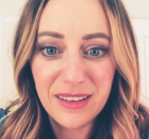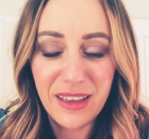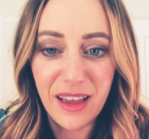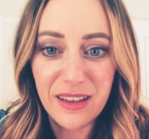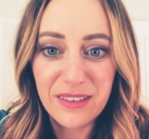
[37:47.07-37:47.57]

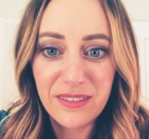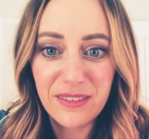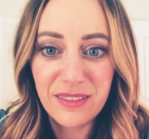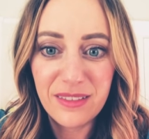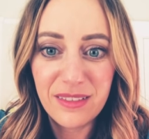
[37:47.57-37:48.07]
Yeah,
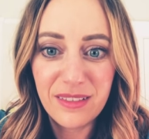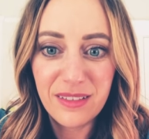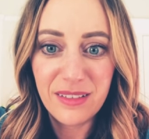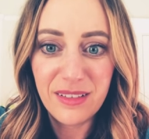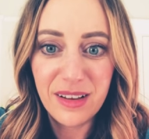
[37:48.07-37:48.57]

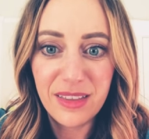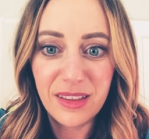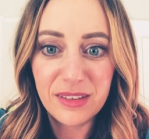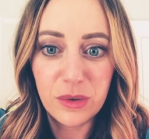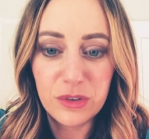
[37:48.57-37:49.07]
I
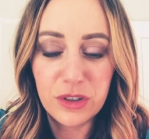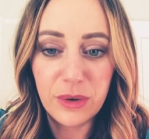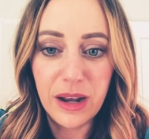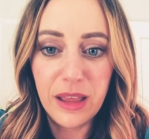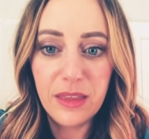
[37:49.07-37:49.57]
think so too.
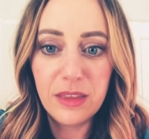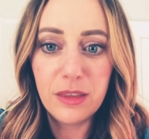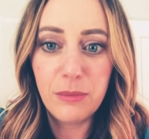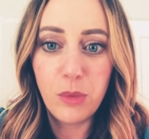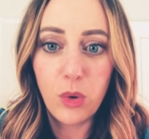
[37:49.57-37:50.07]
And I think the
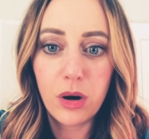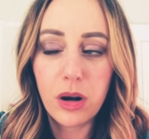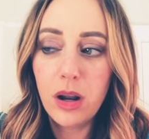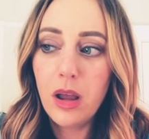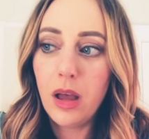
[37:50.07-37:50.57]

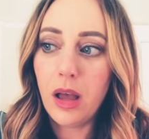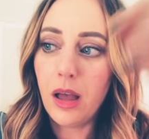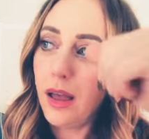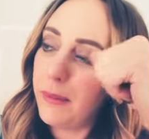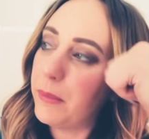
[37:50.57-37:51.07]
more
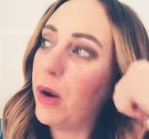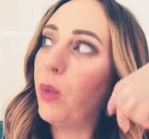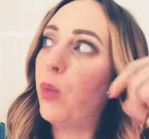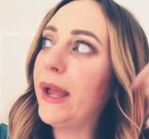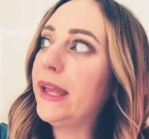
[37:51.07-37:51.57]
um,
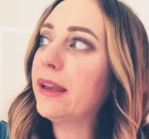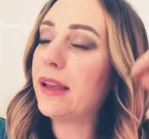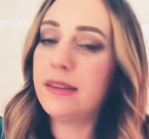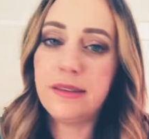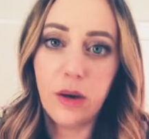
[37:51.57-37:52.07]
awake
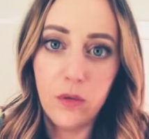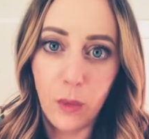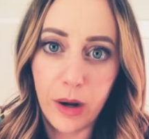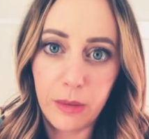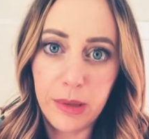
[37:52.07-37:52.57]
and
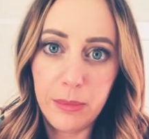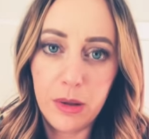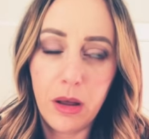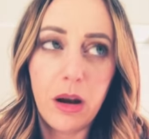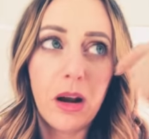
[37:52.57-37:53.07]
self-aware people
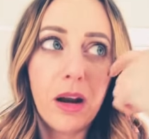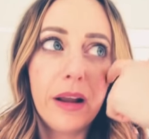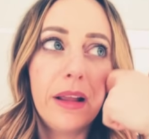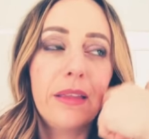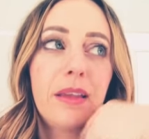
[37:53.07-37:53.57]
are, and
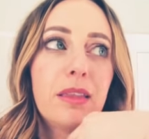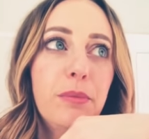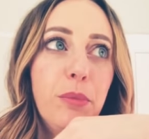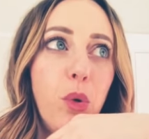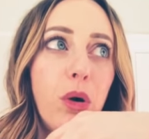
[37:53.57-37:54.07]
I think the
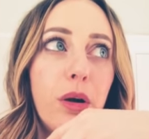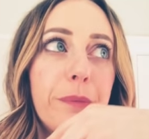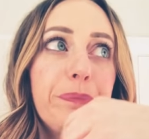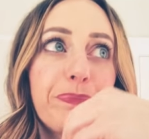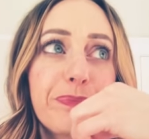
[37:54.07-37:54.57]
more
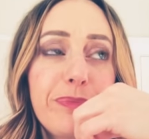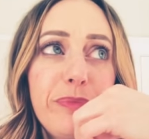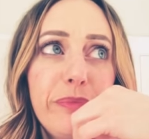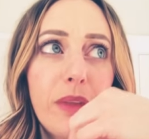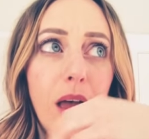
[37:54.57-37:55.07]

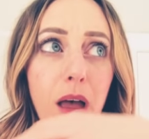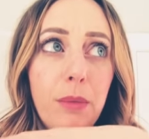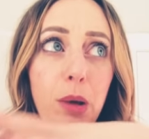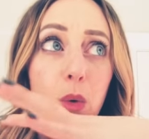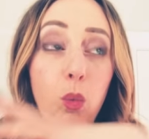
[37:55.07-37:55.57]

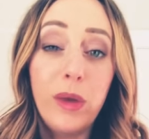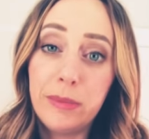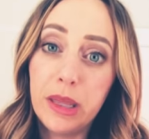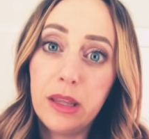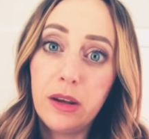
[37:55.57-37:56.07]
um,
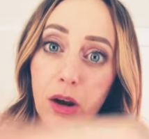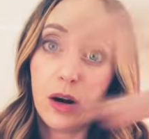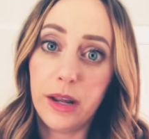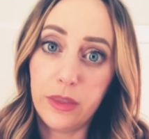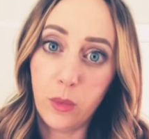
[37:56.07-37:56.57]
women are
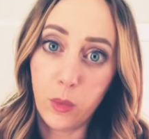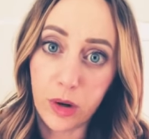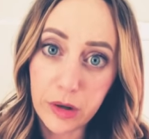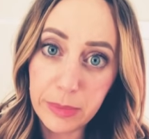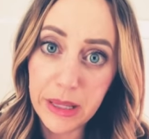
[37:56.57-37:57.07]
in the
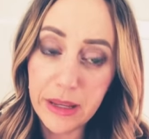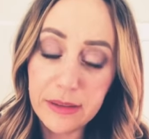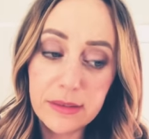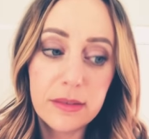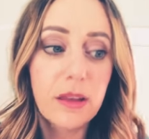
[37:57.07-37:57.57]

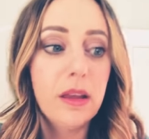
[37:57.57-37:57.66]
workplace,